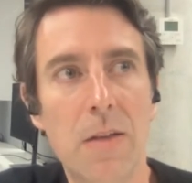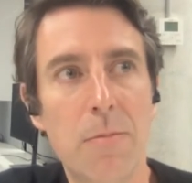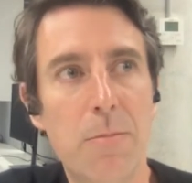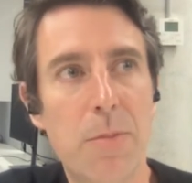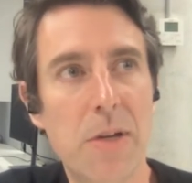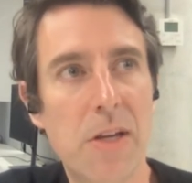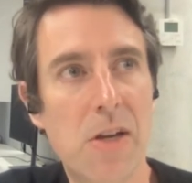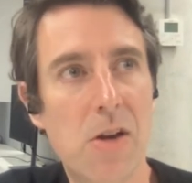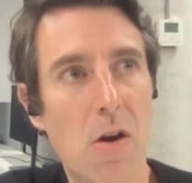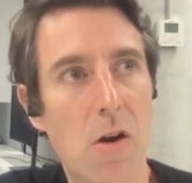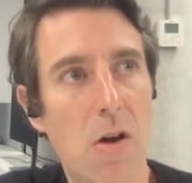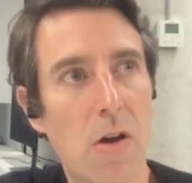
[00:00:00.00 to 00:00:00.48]

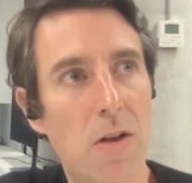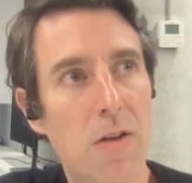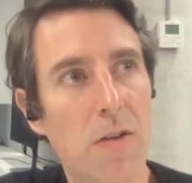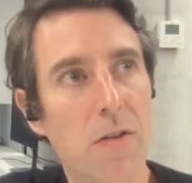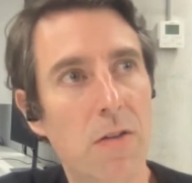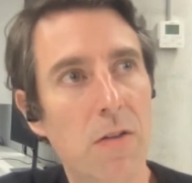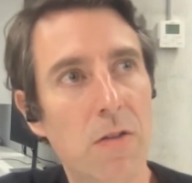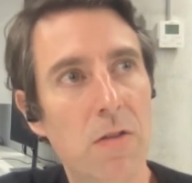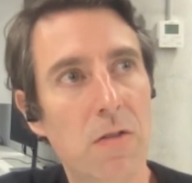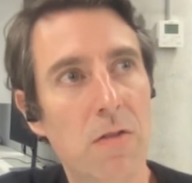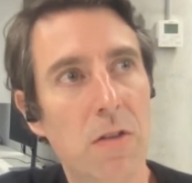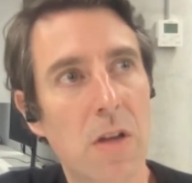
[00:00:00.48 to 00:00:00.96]

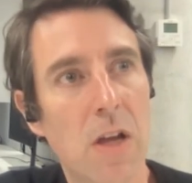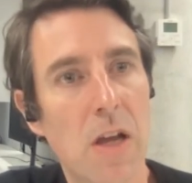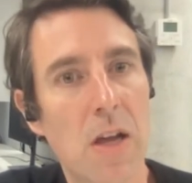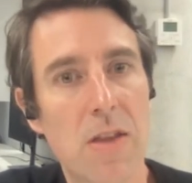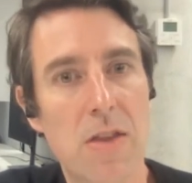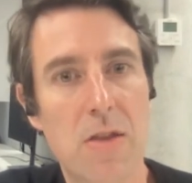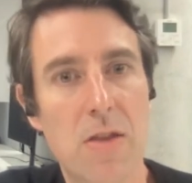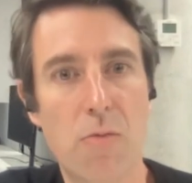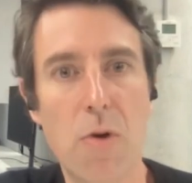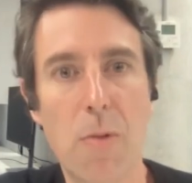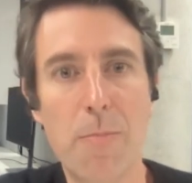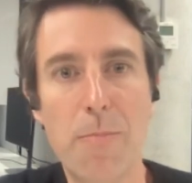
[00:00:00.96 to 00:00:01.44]
because
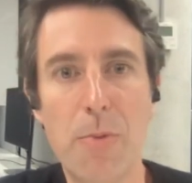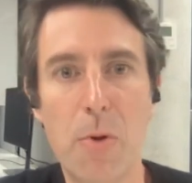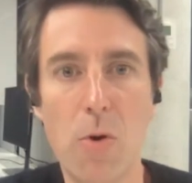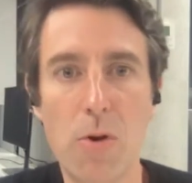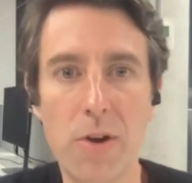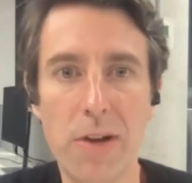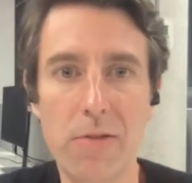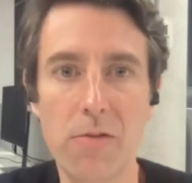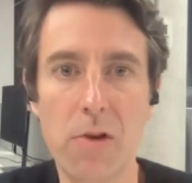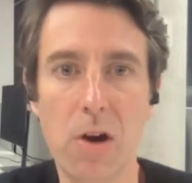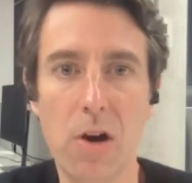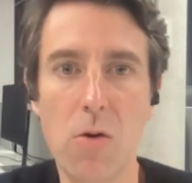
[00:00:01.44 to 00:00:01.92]
the
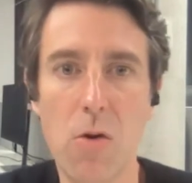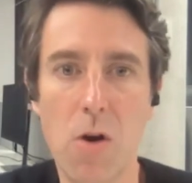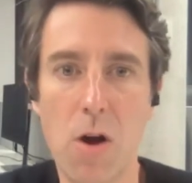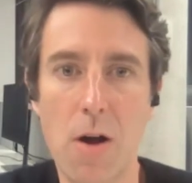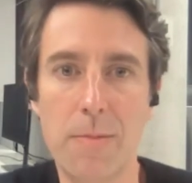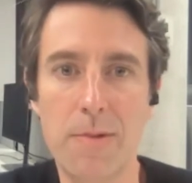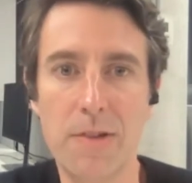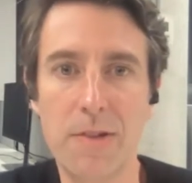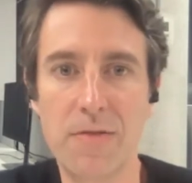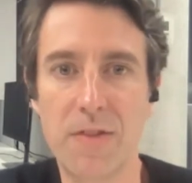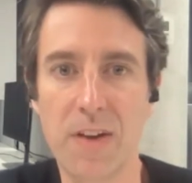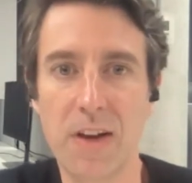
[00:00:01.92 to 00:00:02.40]
reporting
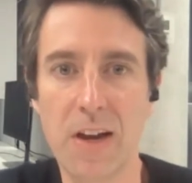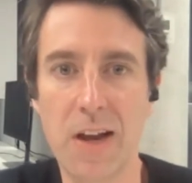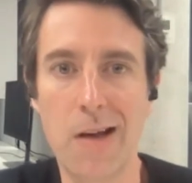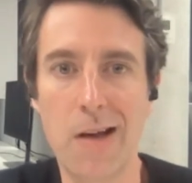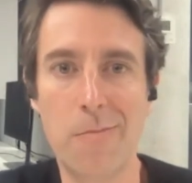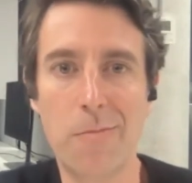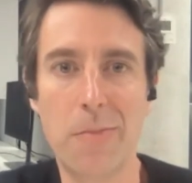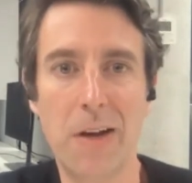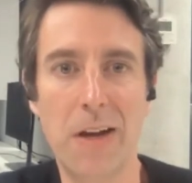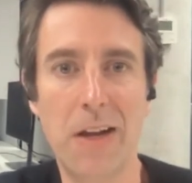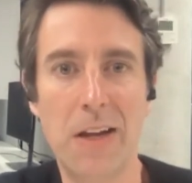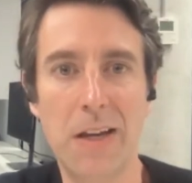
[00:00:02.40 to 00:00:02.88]
requirements for
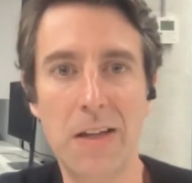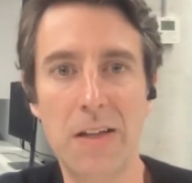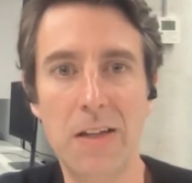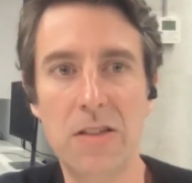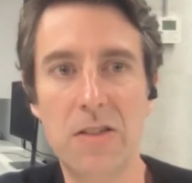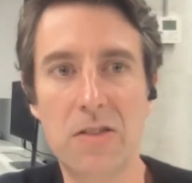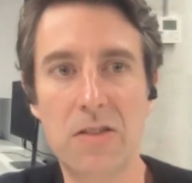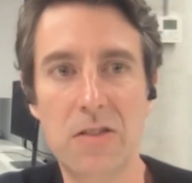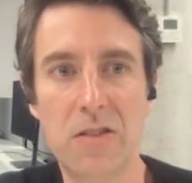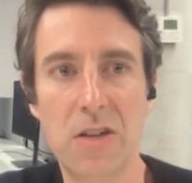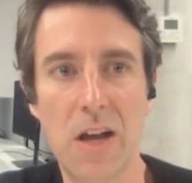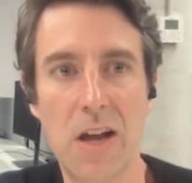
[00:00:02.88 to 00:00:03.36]
companies